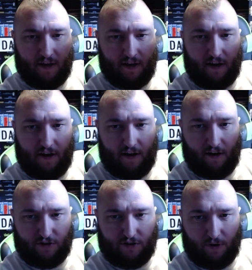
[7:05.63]
I
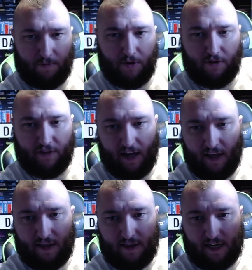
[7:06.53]
just want to move that.
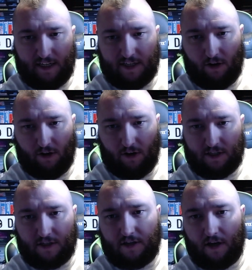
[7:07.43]
Then he decided
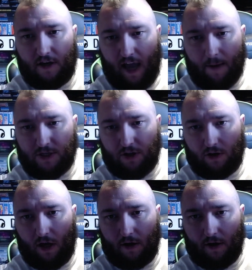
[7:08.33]
to turn the Amazon
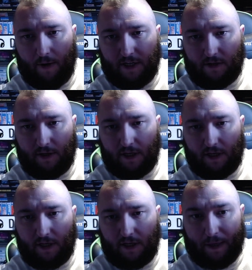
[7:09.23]
logo into a
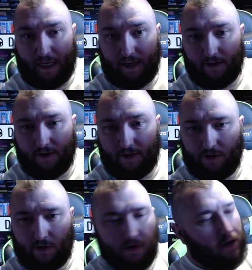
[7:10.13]
huge penis,
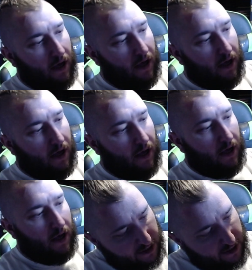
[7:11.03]
and then he